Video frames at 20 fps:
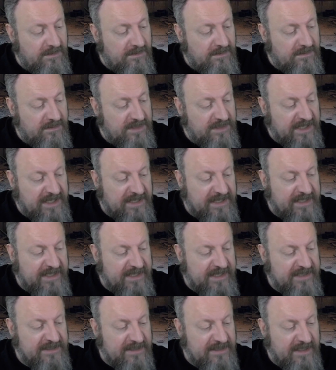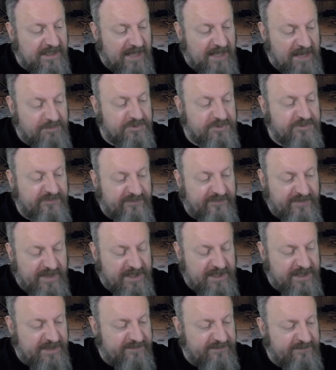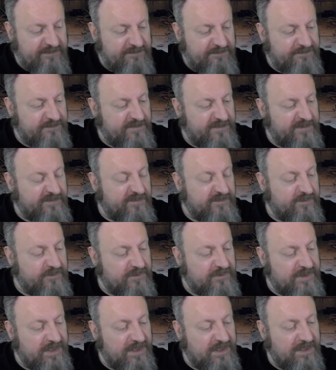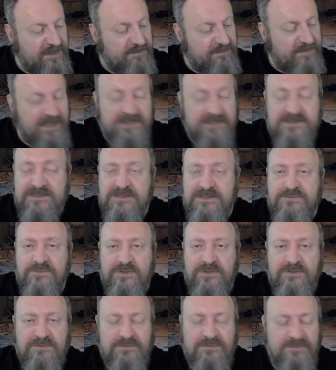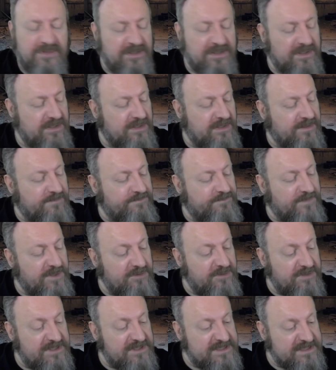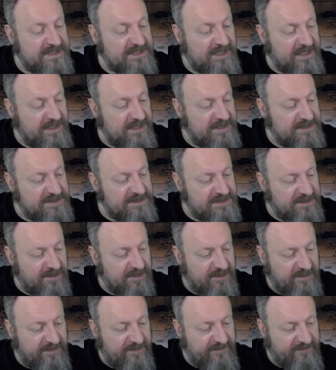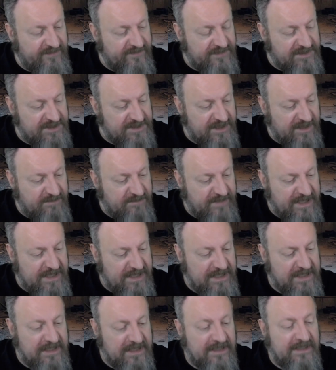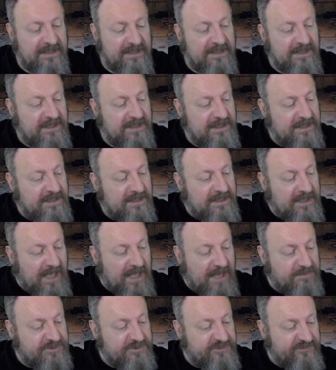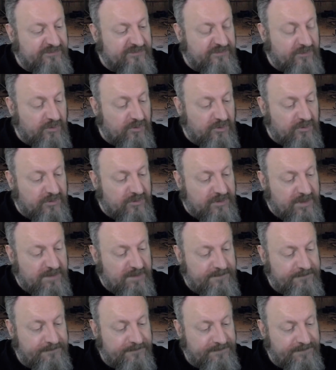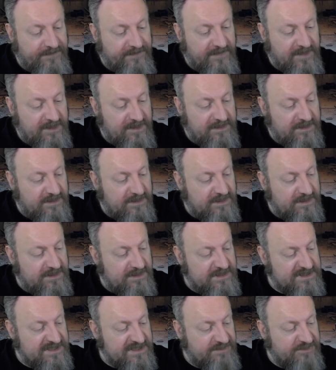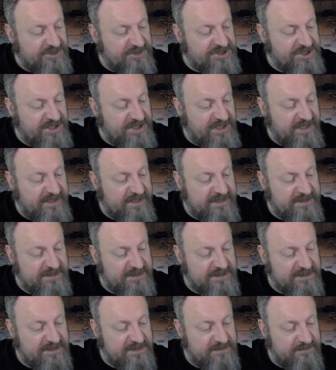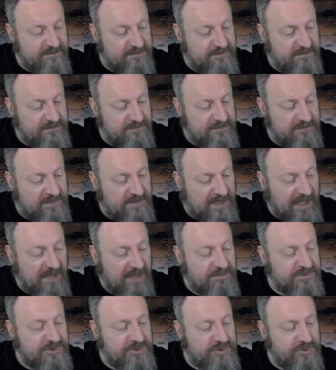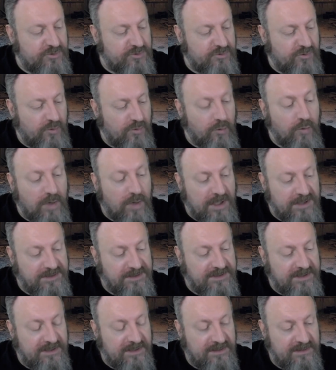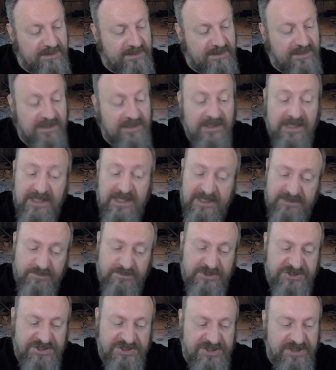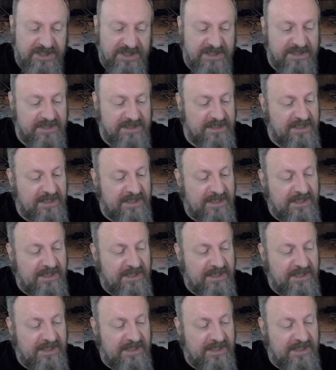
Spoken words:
They can add up to 5 for a maximum unit size of 10 men, up to 4 submachine guns, up to 1 light machine gun,